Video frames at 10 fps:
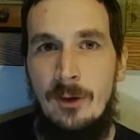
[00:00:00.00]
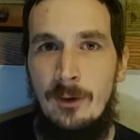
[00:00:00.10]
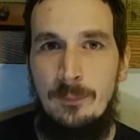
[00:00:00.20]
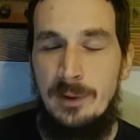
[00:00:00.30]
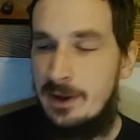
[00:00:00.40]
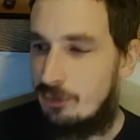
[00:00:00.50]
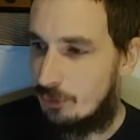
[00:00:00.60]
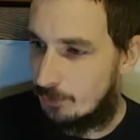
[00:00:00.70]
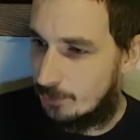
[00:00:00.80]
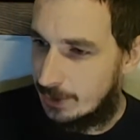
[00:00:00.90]
or a place
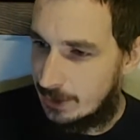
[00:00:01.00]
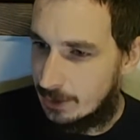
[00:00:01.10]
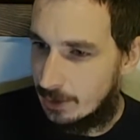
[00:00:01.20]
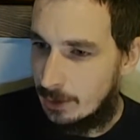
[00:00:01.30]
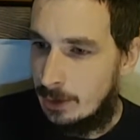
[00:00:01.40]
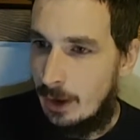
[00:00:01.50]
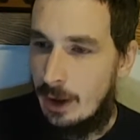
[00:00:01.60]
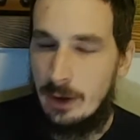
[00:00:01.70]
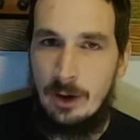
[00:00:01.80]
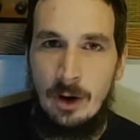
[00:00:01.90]
where we need a
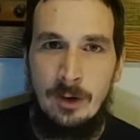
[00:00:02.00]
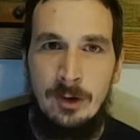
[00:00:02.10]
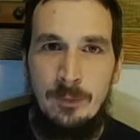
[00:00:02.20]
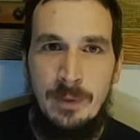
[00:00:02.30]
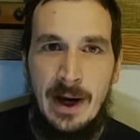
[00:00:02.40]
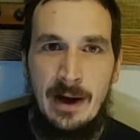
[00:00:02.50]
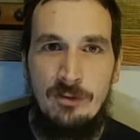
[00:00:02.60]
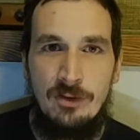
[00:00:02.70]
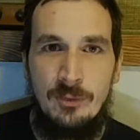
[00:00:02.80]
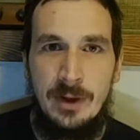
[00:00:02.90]
card to
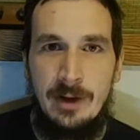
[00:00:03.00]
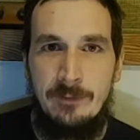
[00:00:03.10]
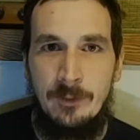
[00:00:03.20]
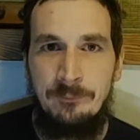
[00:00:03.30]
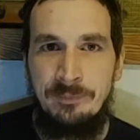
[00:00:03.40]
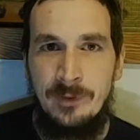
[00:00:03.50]
pass or whatever.